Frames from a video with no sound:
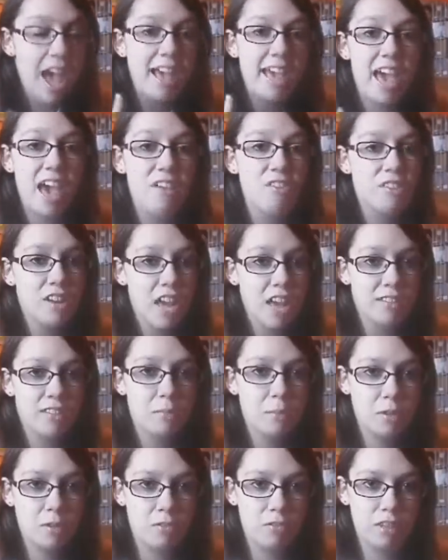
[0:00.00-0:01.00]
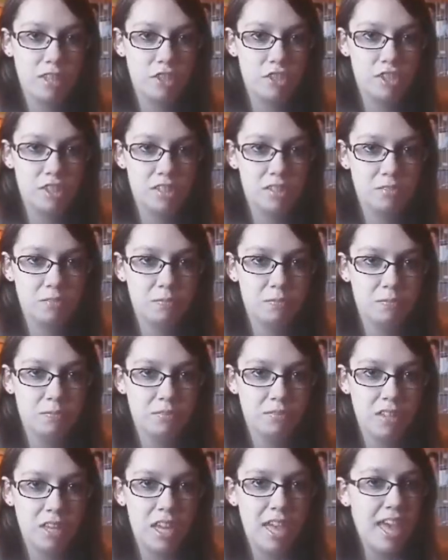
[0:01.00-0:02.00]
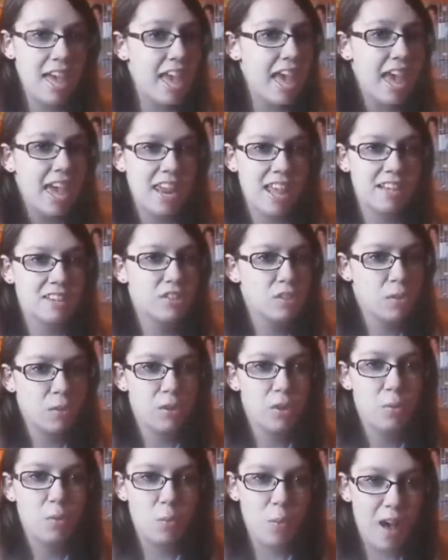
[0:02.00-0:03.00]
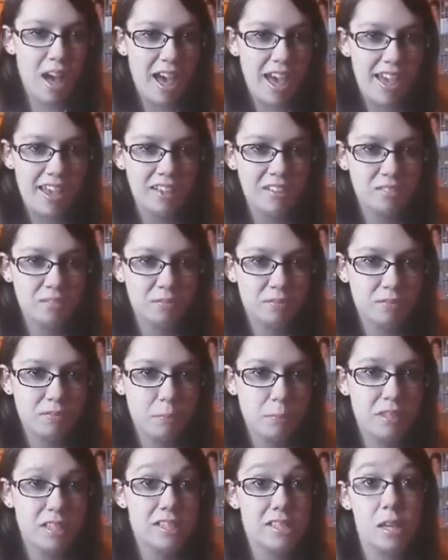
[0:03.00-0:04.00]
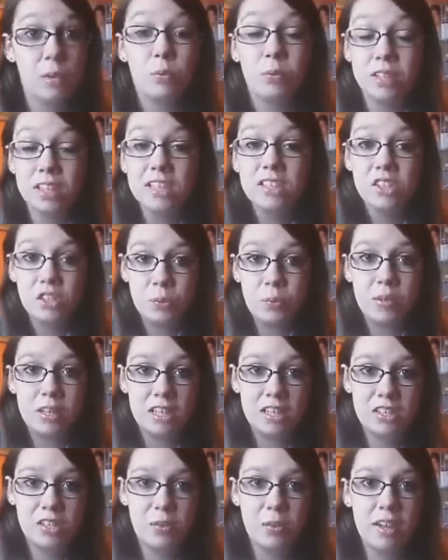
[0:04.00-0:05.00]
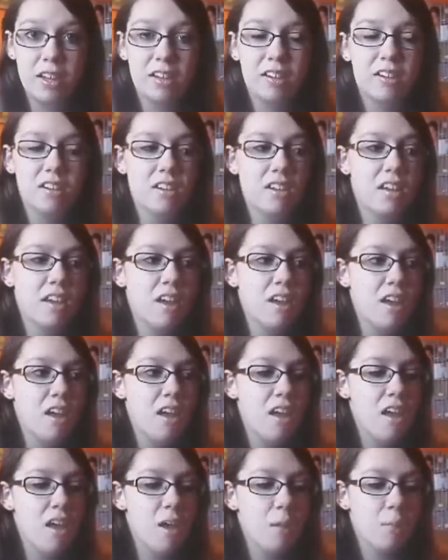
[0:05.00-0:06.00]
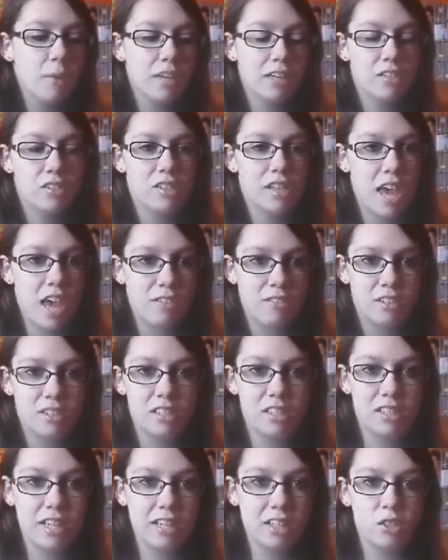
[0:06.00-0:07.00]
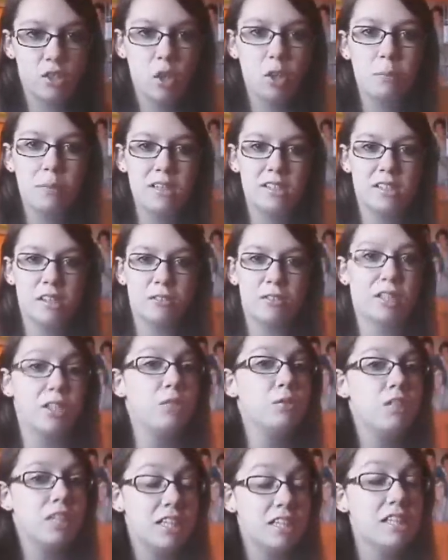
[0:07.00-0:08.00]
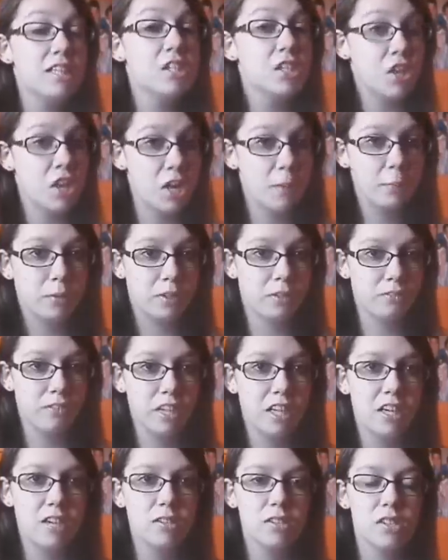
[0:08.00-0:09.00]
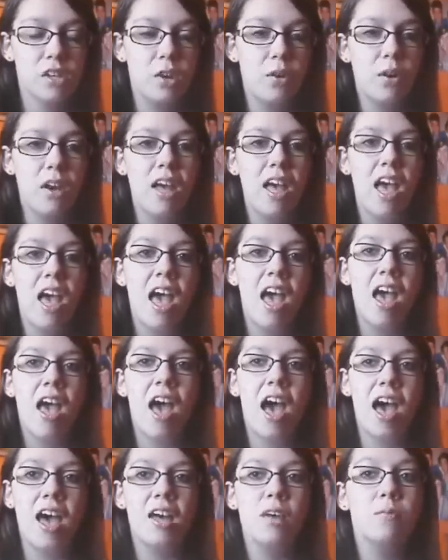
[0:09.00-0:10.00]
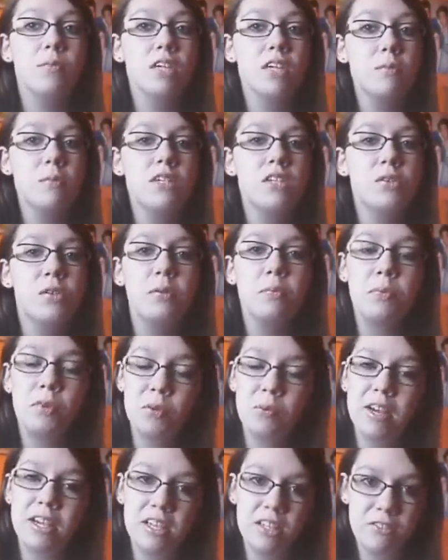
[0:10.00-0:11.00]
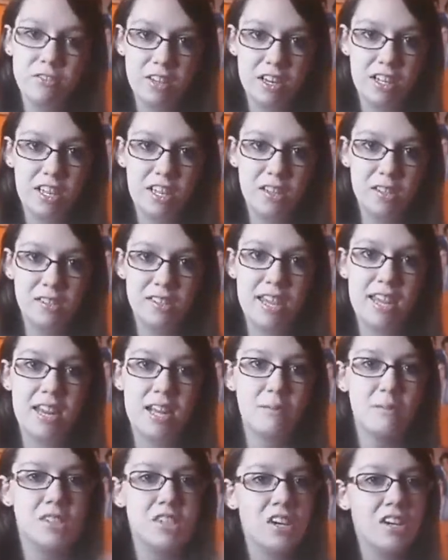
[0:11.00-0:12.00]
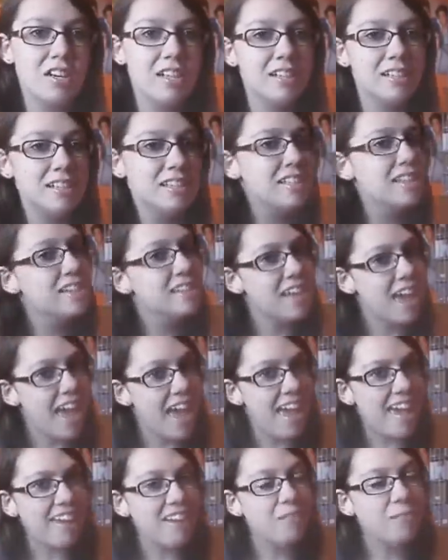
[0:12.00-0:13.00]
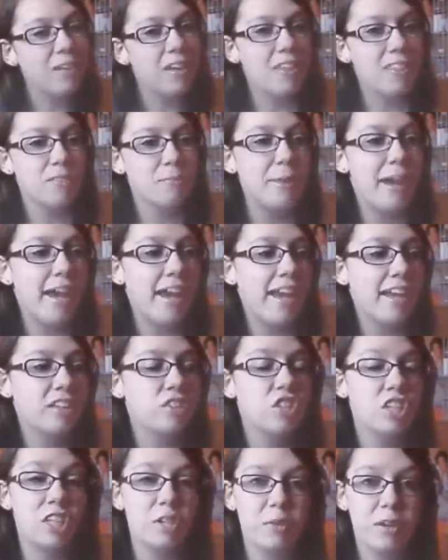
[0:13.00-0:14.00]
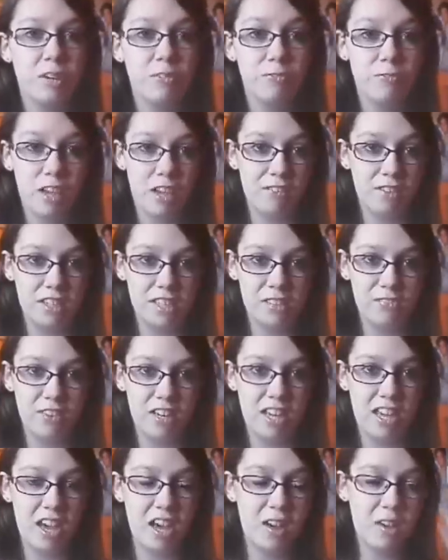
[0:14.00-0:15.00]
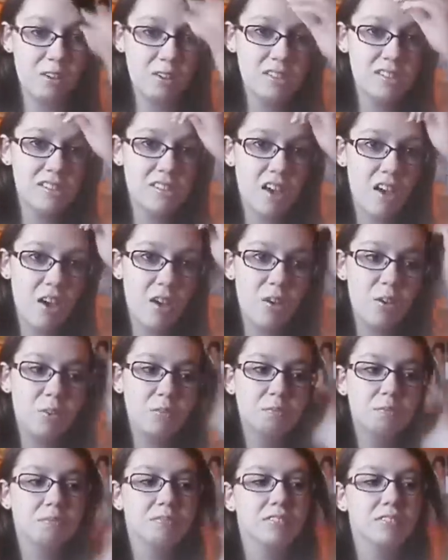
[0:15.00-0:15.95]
haven't had the motivation, and I don't know why, because I really do want to do it. But I just haven't, told myself, you need to start uploading videos. So, I'm going to be doing more regular videos, and I'm starting today with my January favorites video. So,